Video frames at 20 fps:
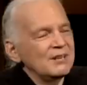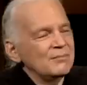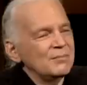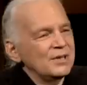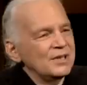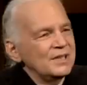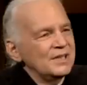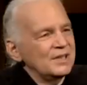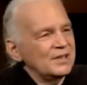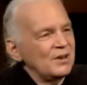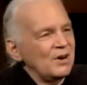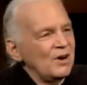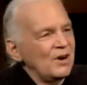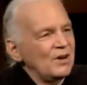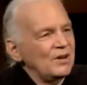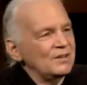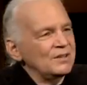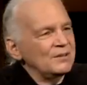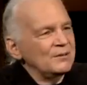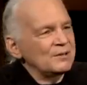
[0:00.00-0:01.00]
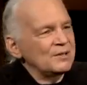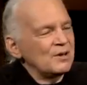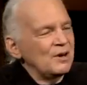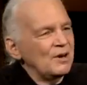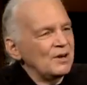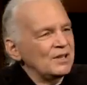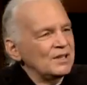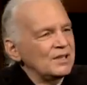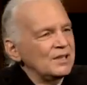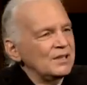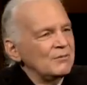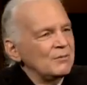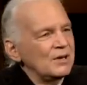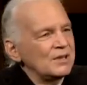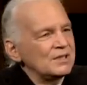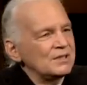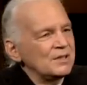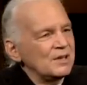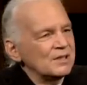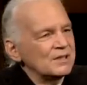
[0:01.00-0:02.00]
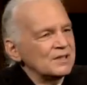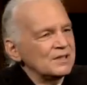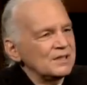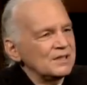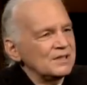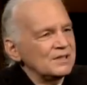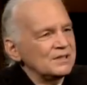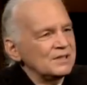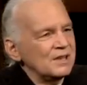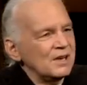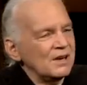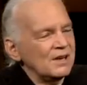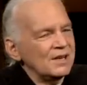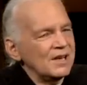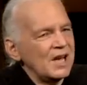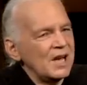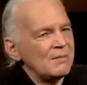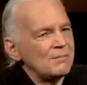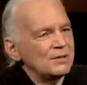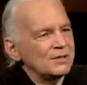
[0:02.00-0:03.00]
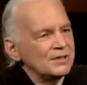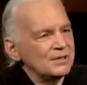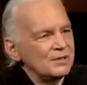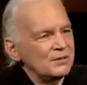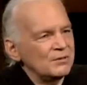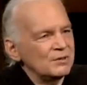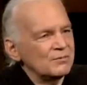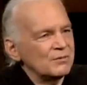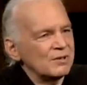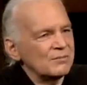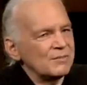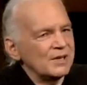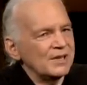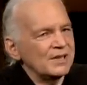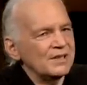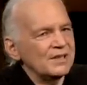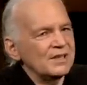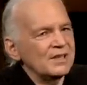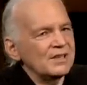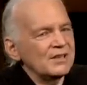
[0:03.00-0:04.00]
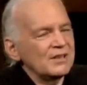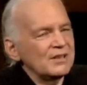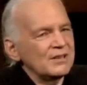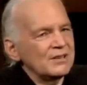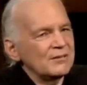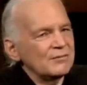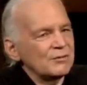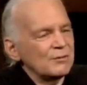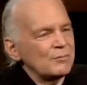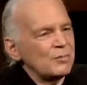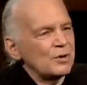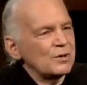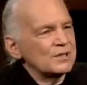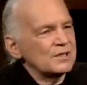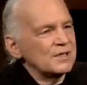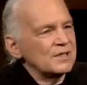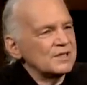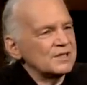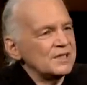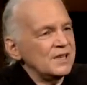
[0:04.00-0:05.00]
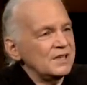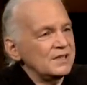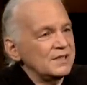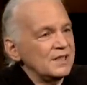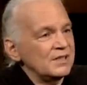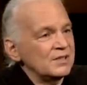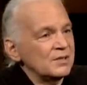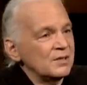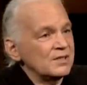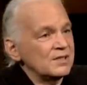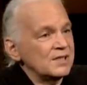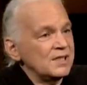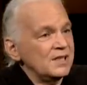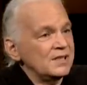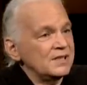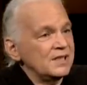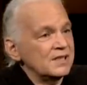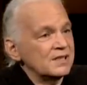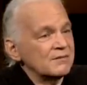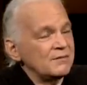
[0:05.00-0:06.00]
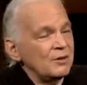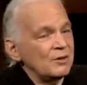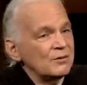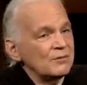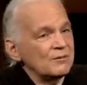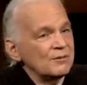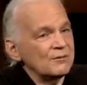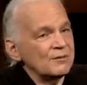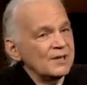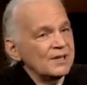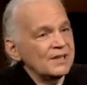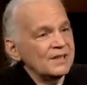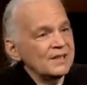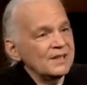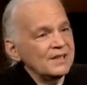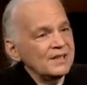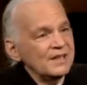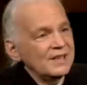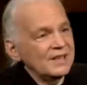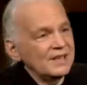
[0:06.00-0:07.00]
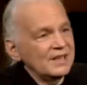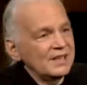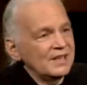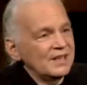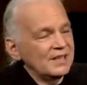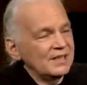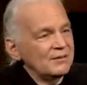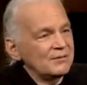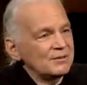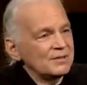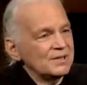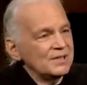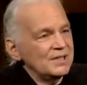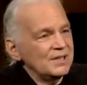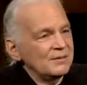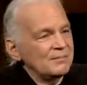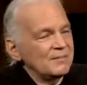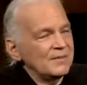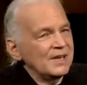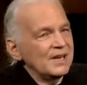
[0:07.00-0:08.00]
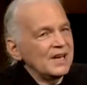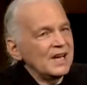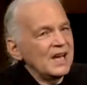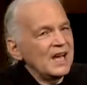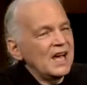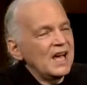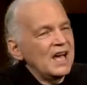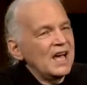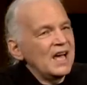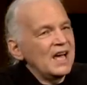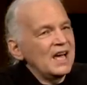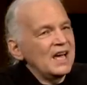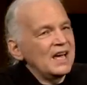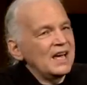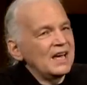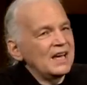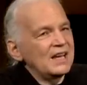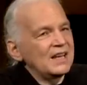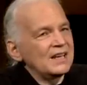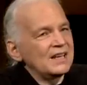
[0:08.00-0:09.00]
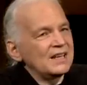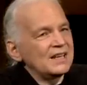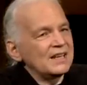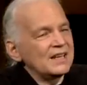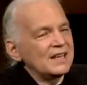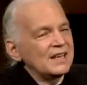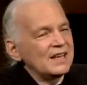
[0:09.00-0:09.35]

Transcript: but he would call, and he wanted to talk to Charlie Appleton, who was one of my reporters on the state desk. So the state desk phone would ring, and it was him, and